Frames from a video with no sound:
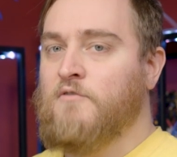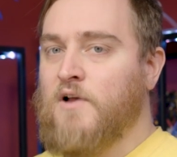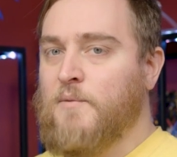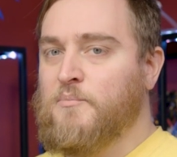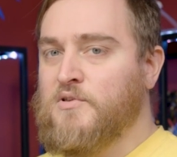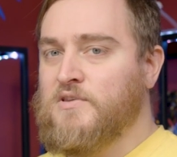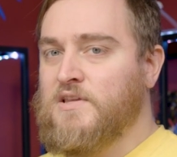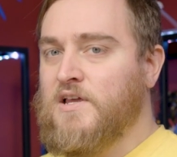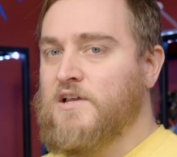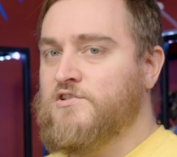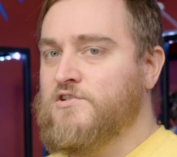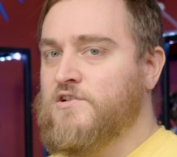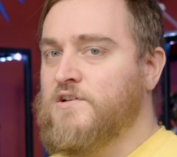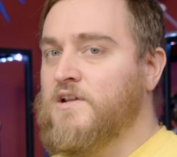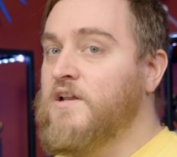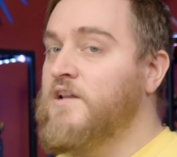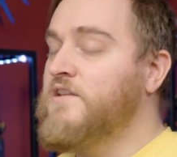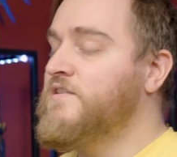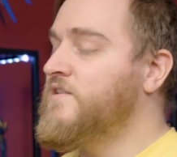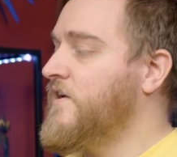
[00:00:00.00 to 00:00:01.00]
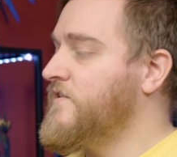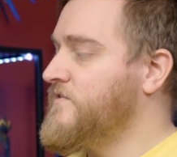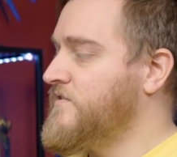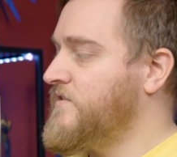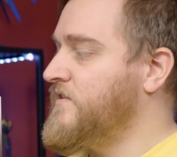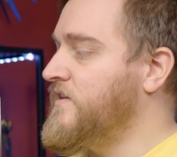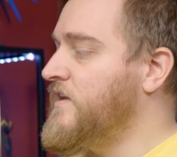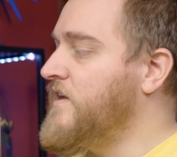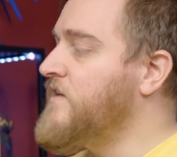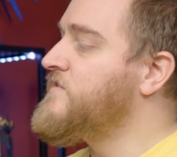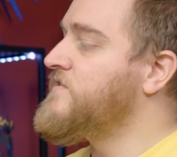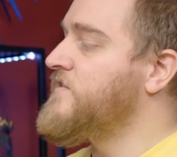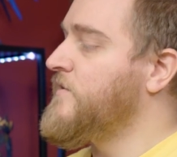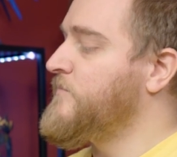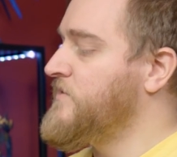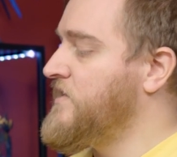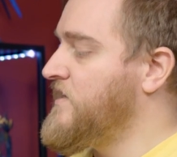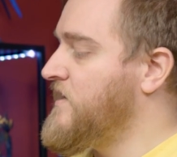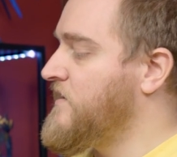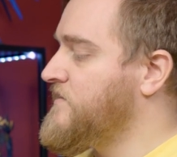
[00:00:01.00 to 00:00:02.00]
reputation and it does need
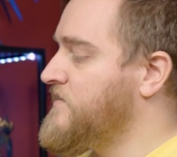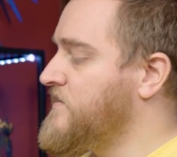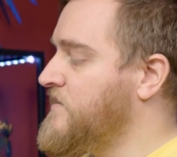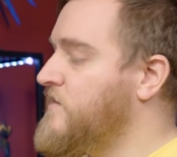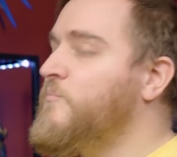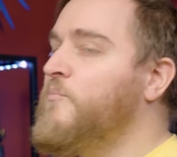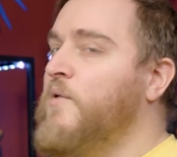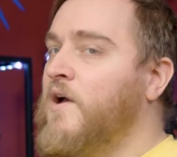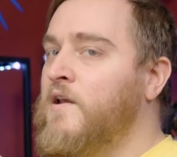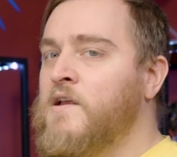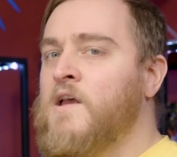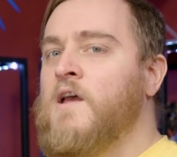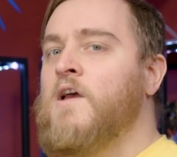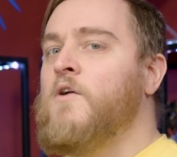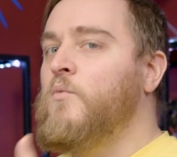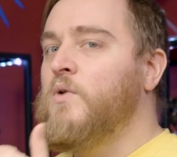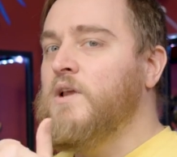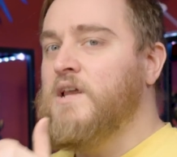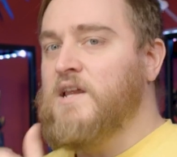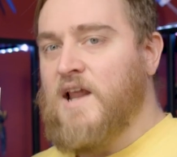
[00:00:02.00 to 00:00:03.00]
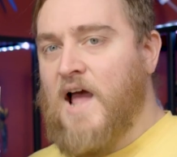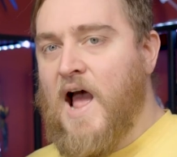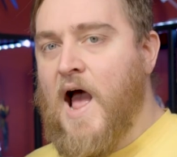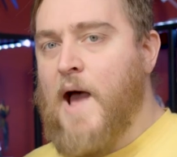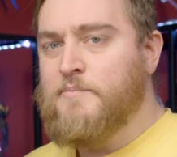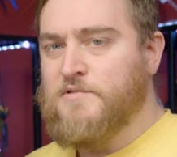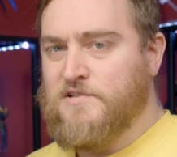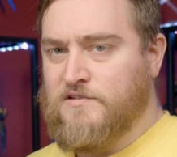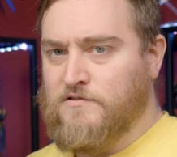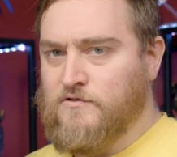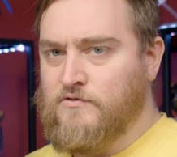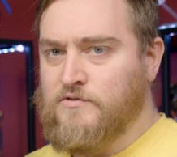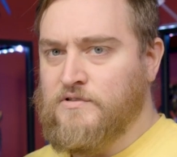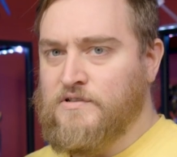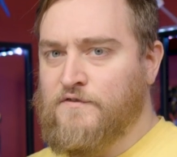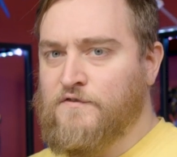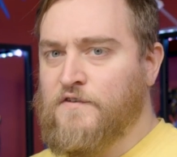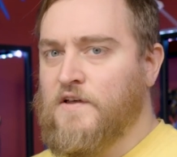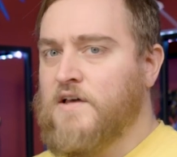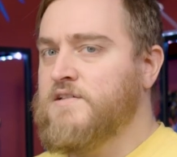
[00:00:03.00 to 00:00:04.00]
some TLC, but we can
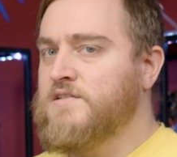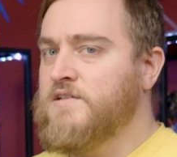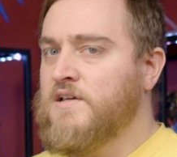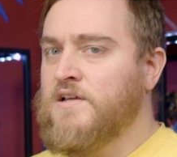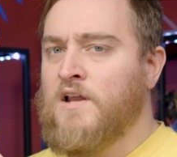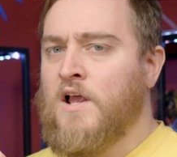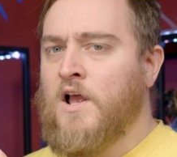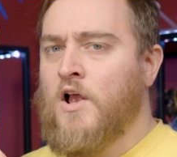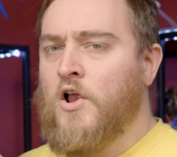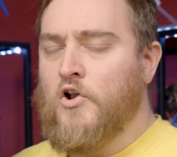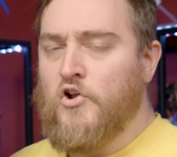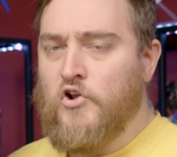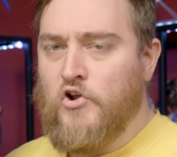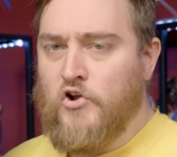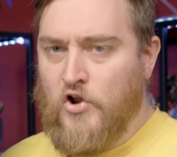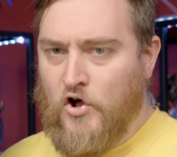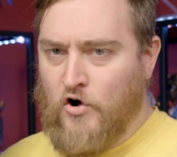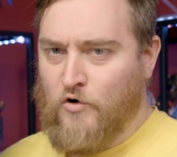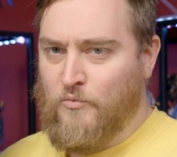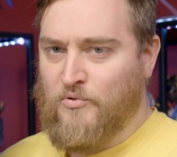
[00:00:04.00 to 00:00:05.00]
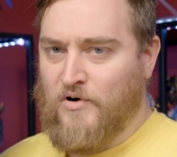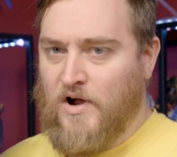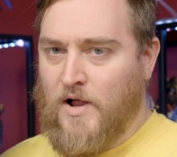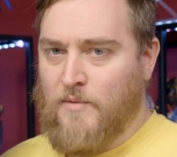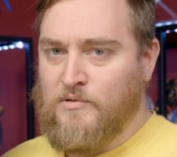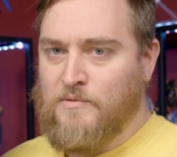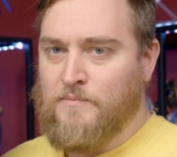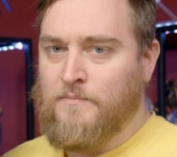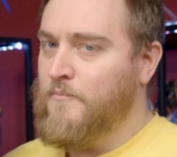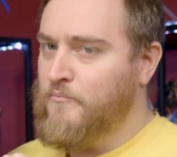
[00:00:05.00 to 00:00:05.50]
absolutely fix it, no problem,